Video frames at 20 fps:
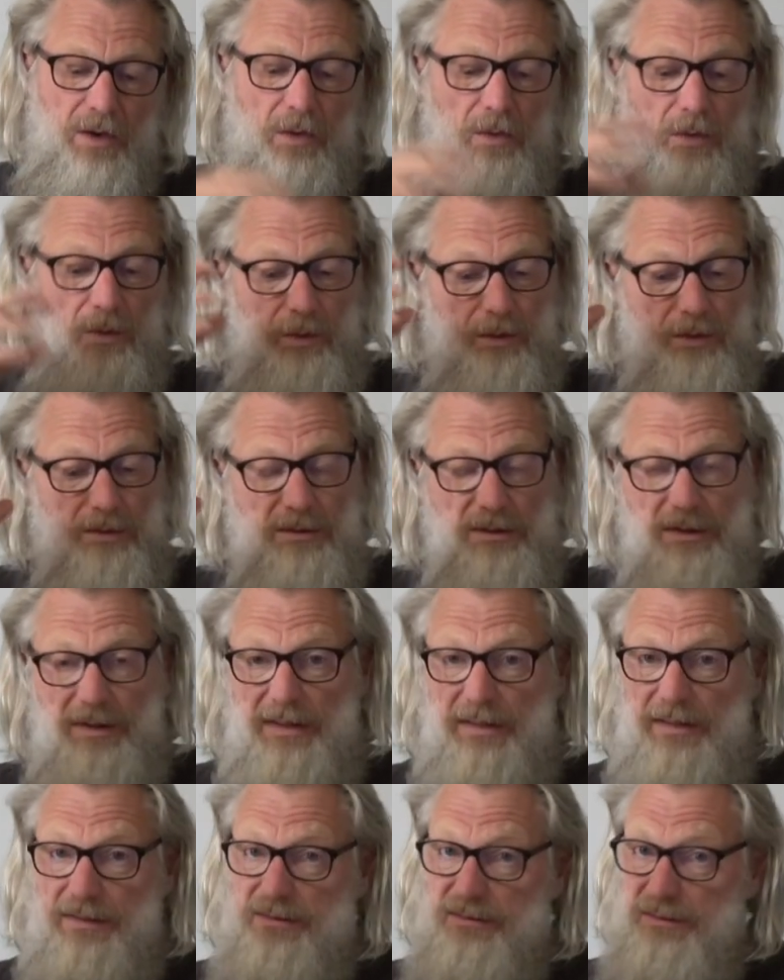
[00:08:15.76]
or
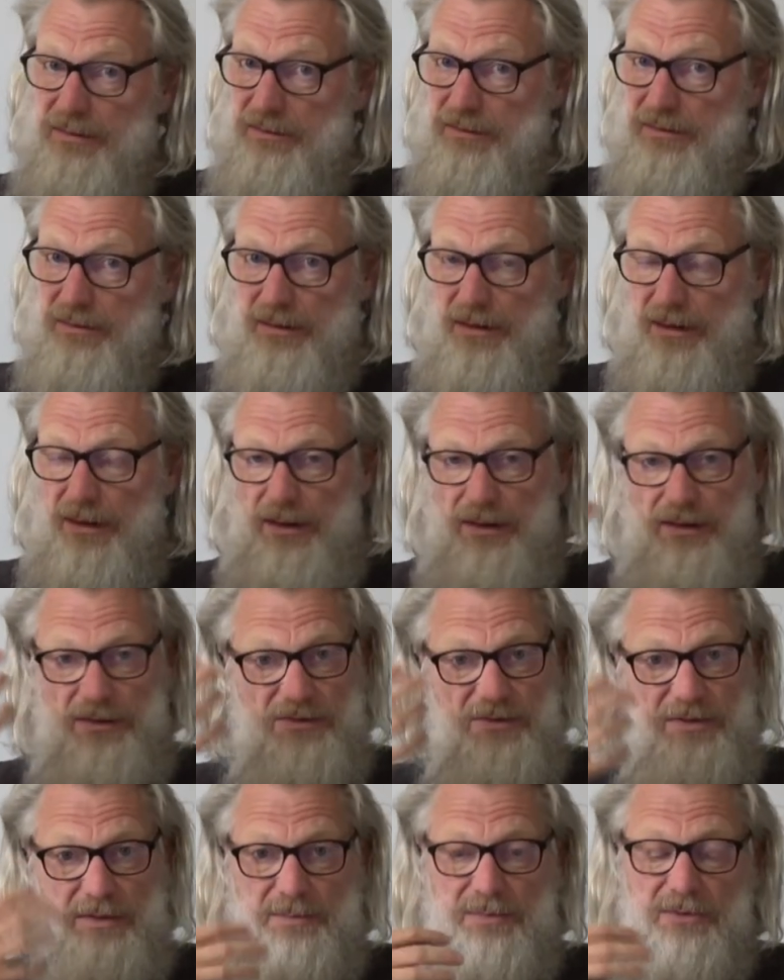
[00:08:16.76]
is it a
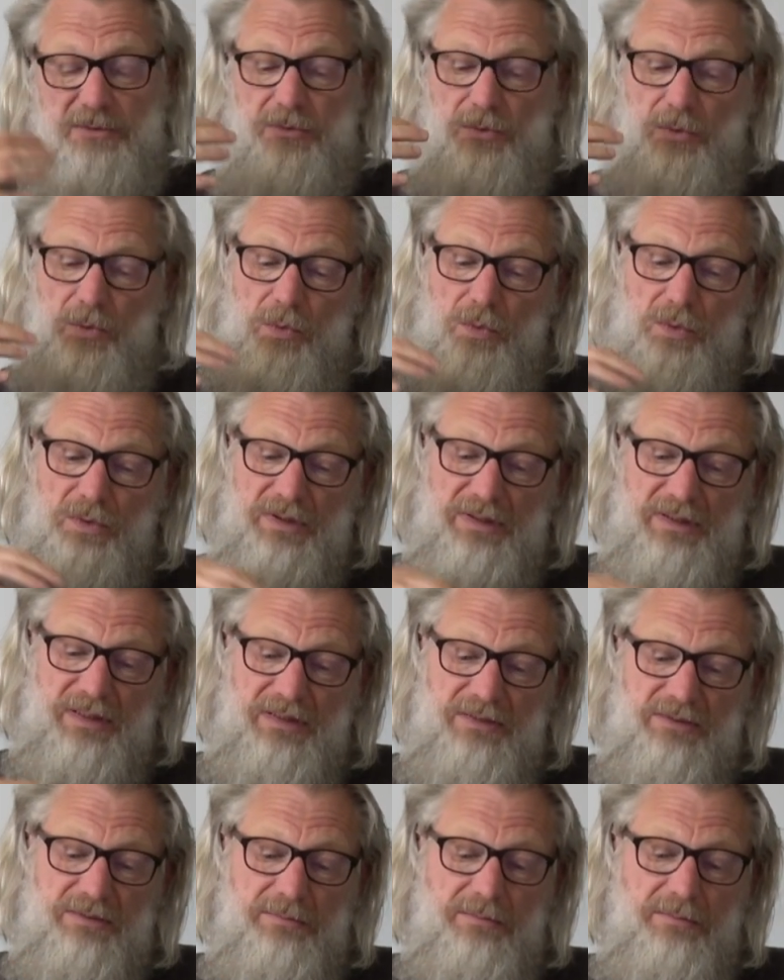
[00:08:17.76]
separate
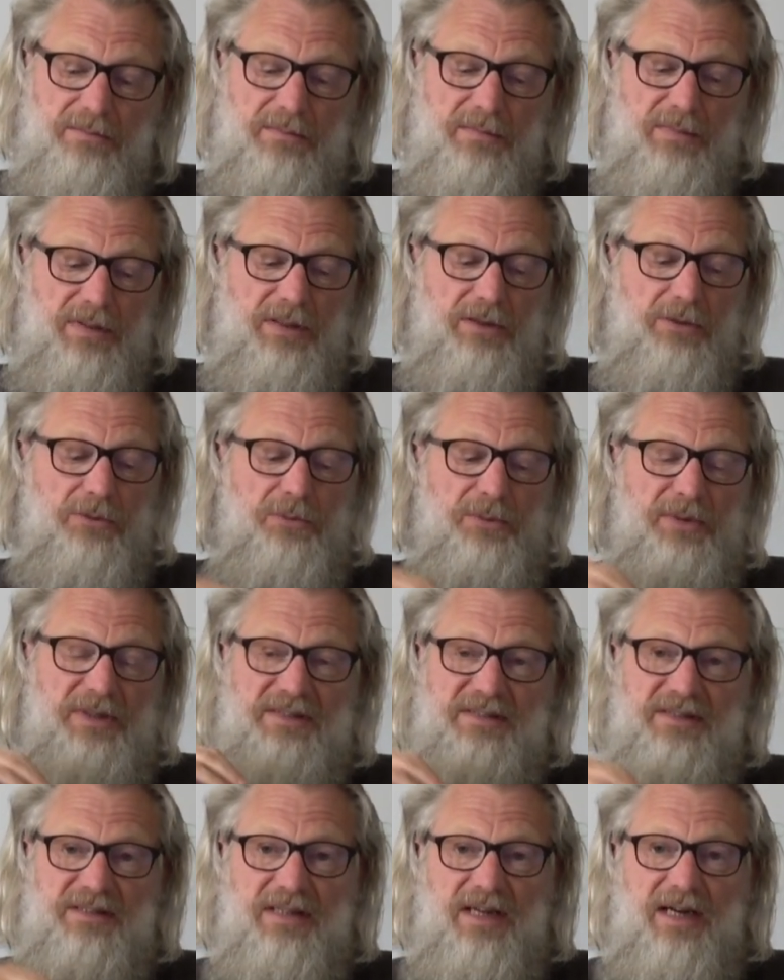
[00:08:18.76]
organism
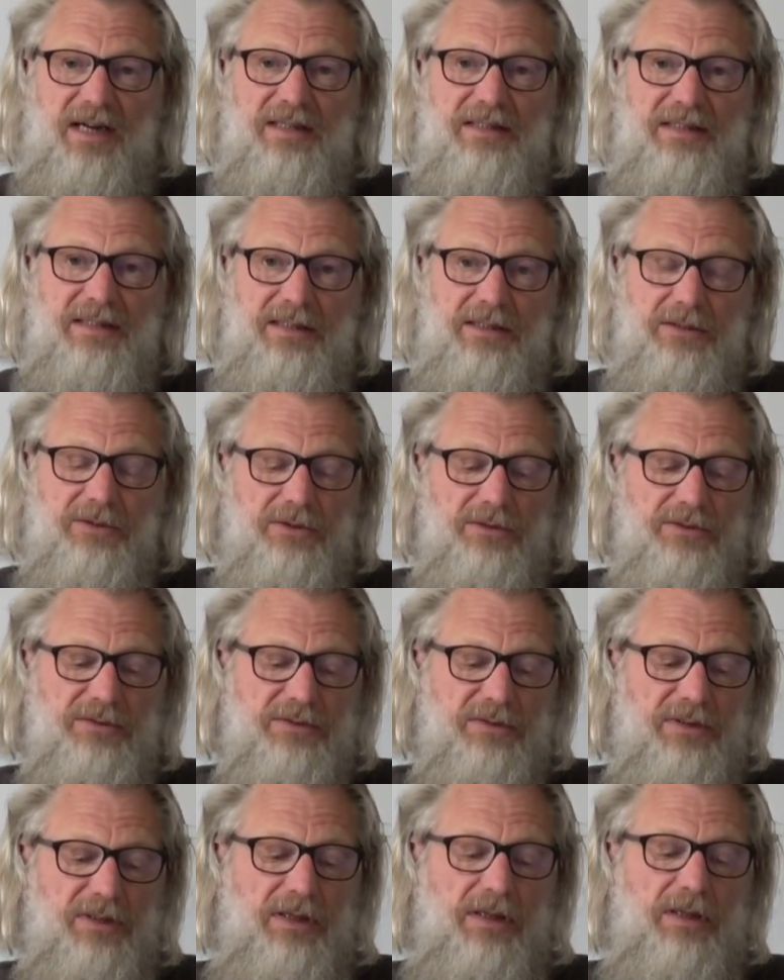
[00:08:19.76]
residing in us,